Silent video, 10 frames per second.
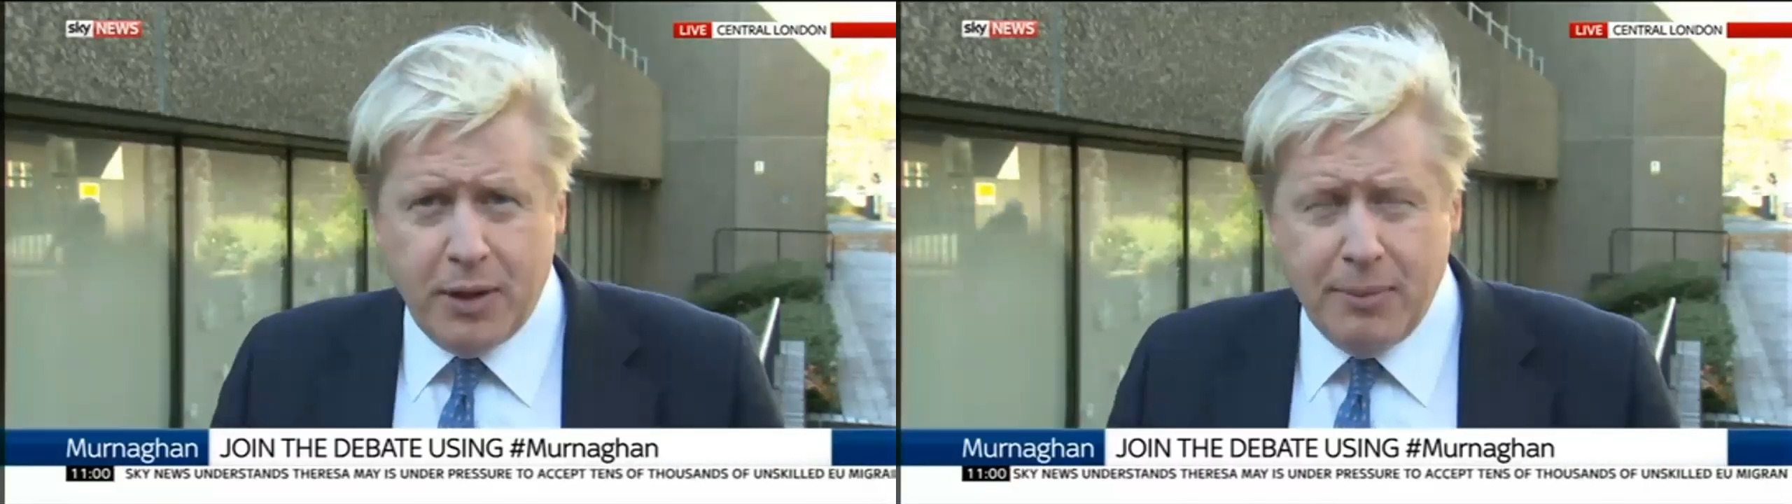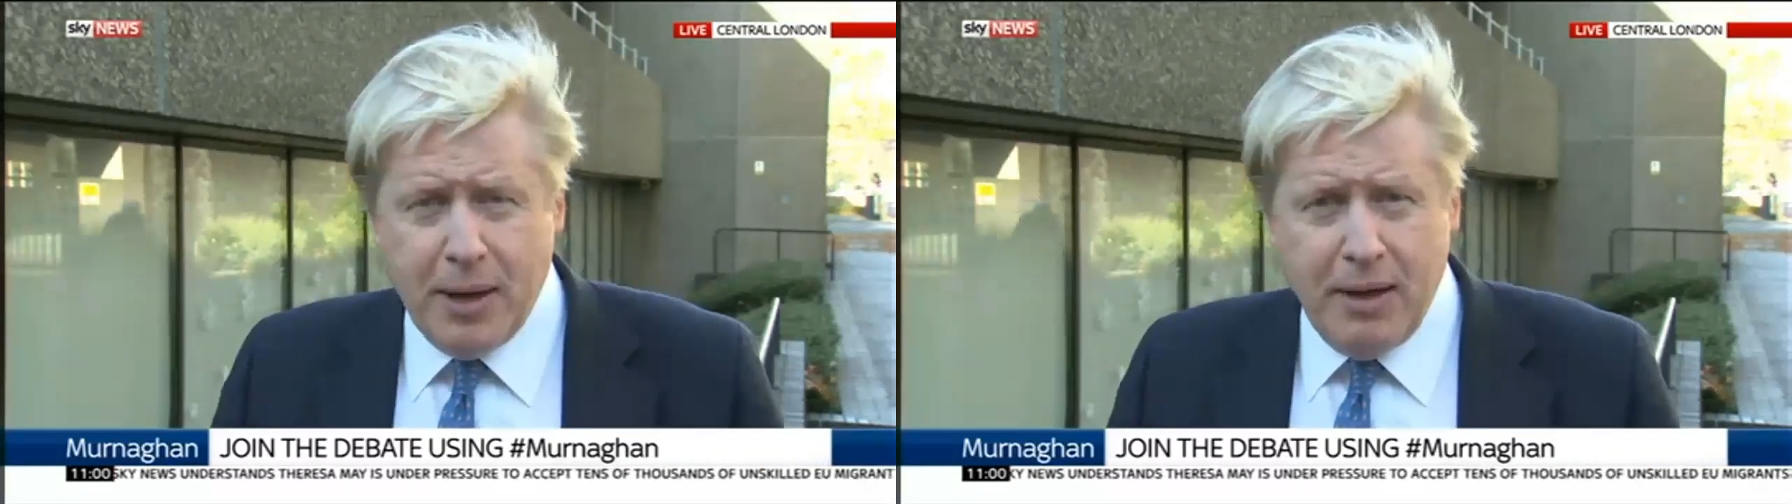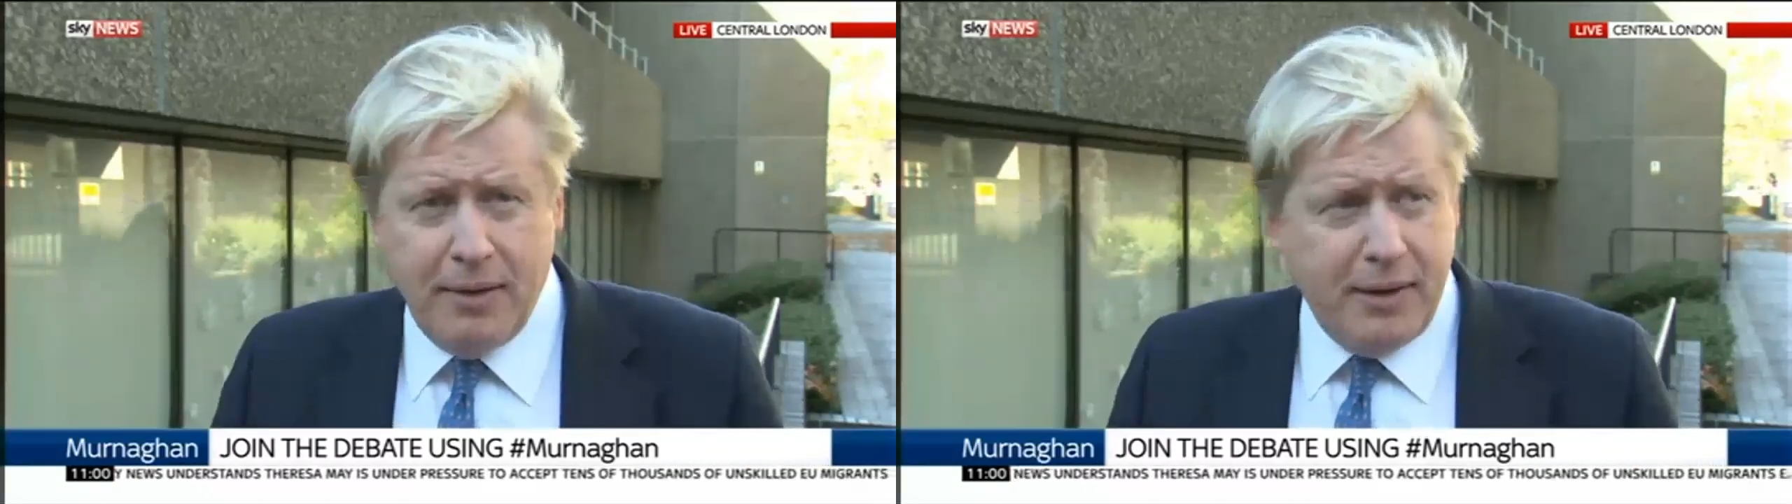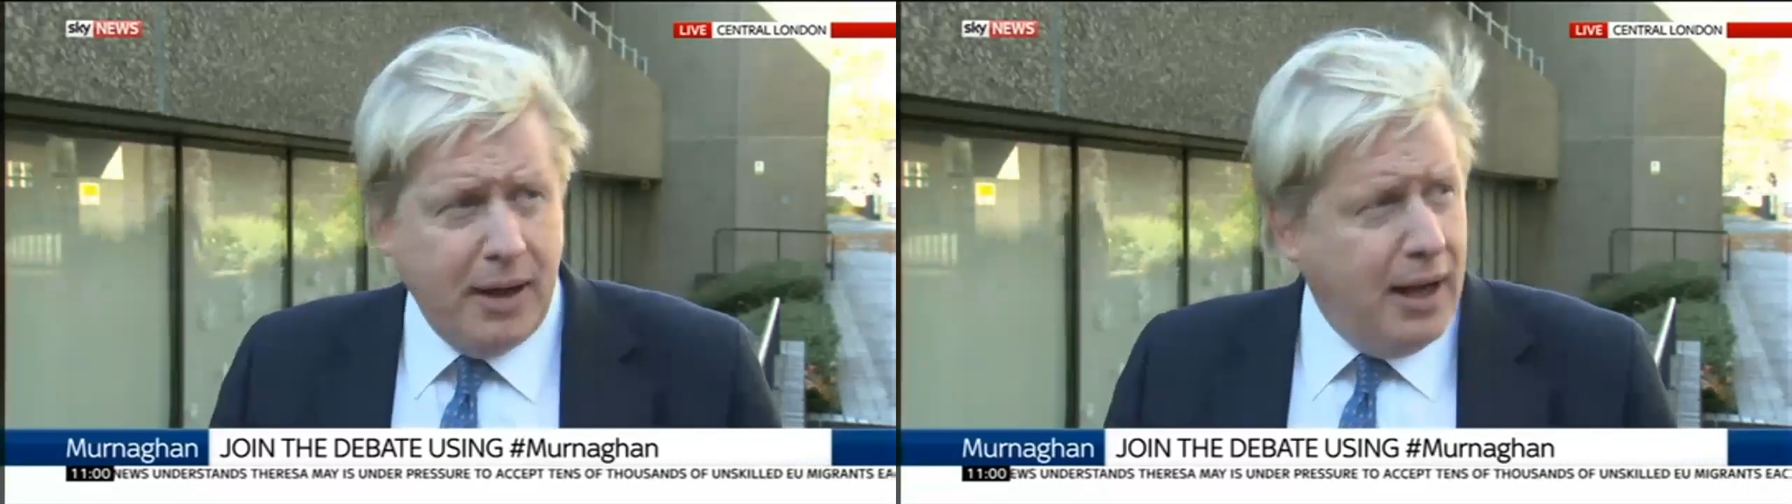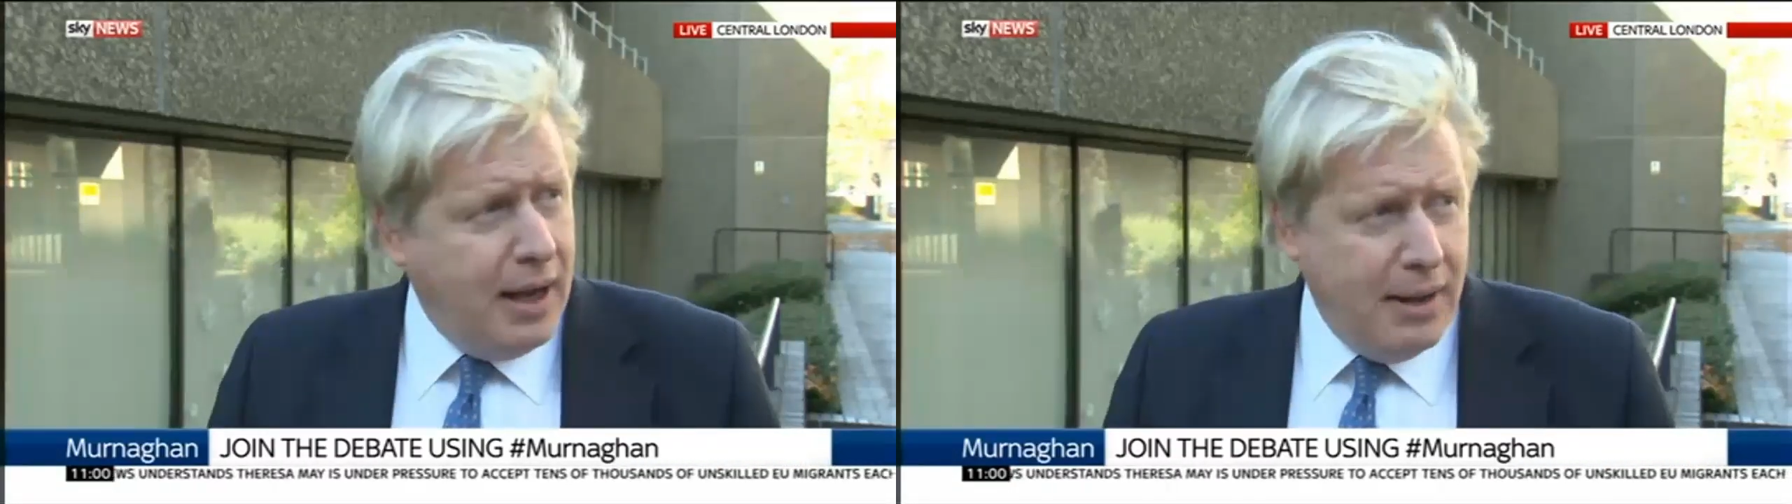talking about,
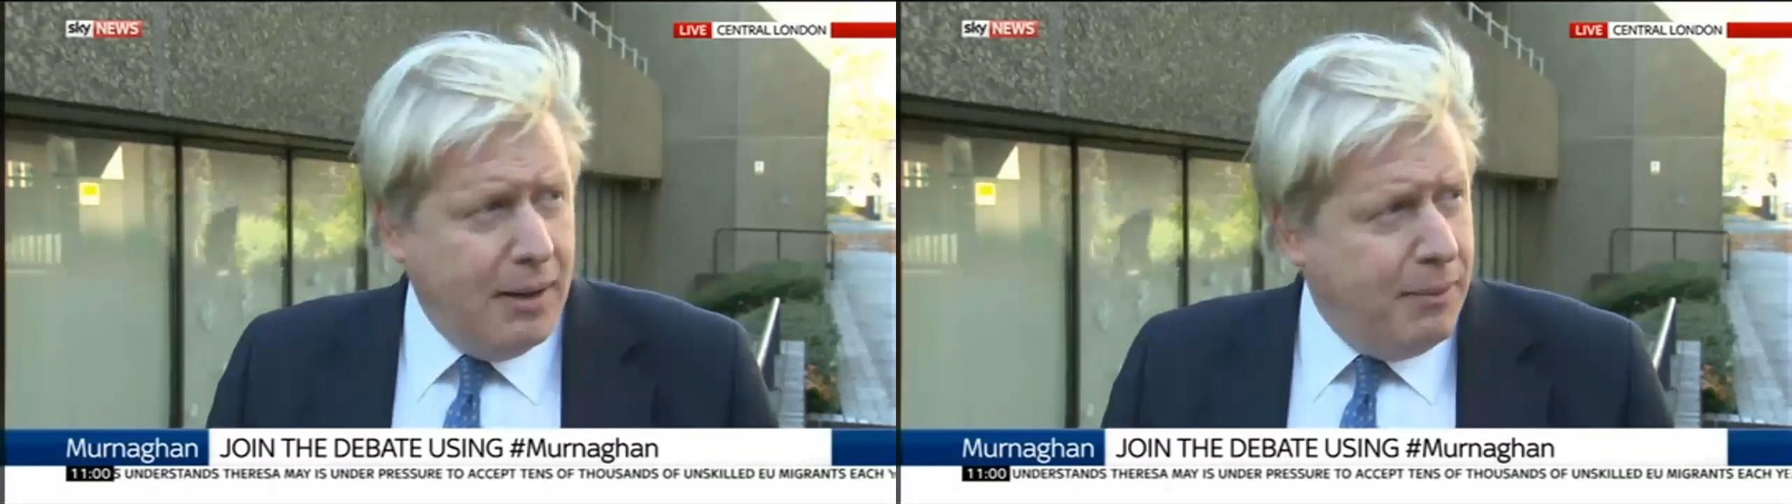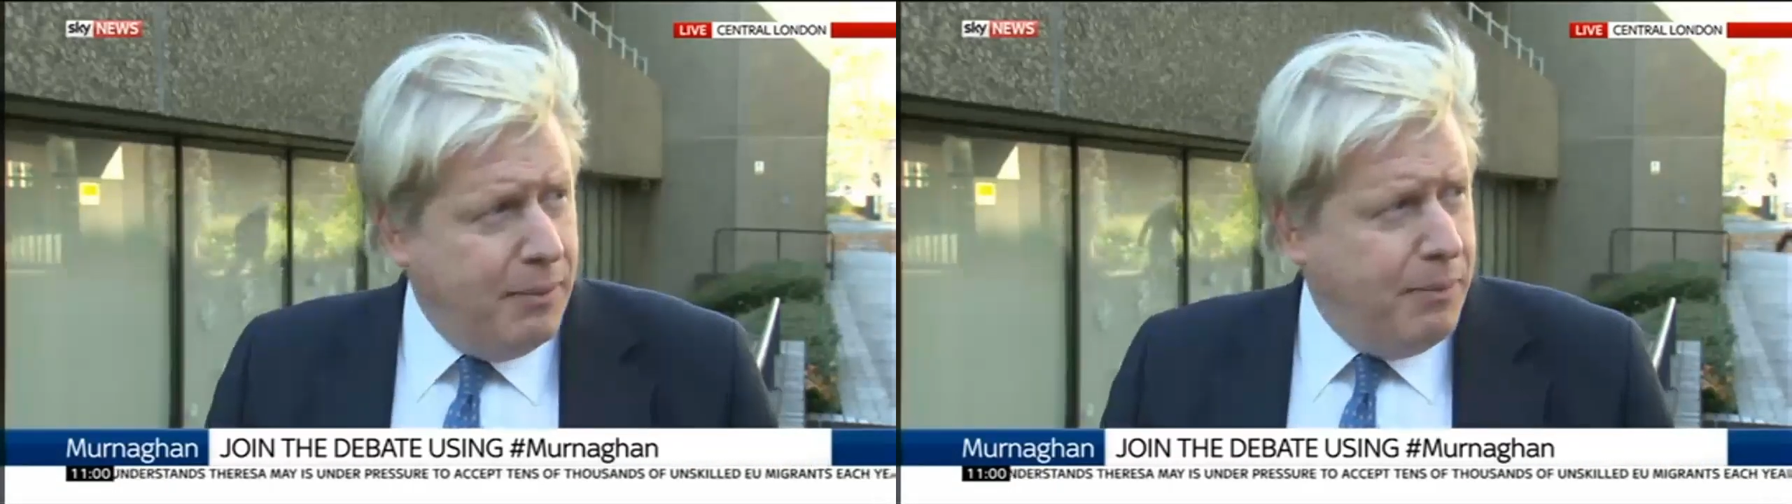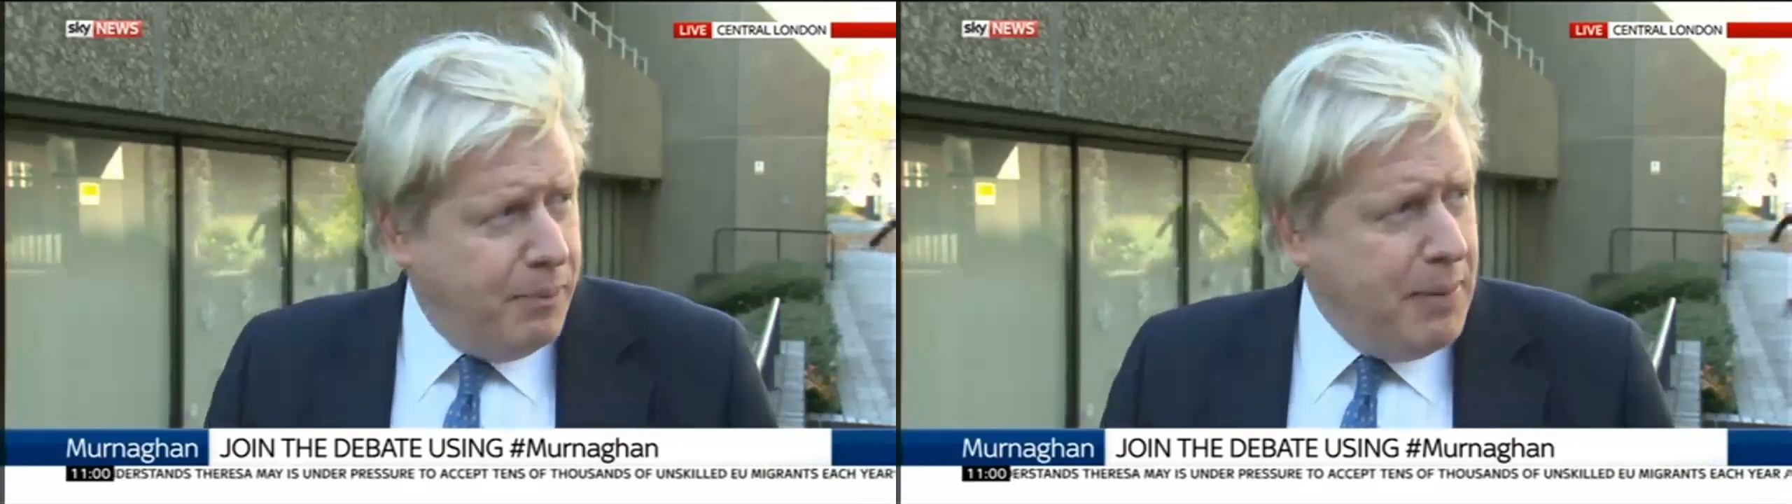and uh,